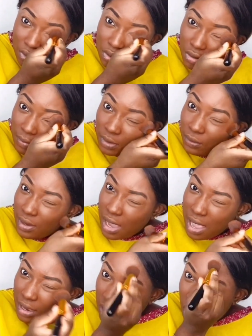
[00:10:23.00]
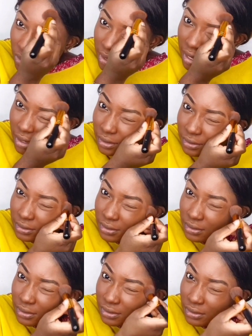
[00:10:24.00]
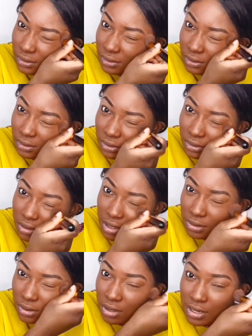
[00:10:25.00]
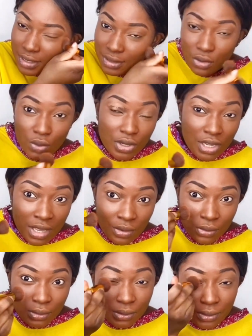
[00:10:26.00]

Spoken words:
oh baby now yeah as long as oh yeah no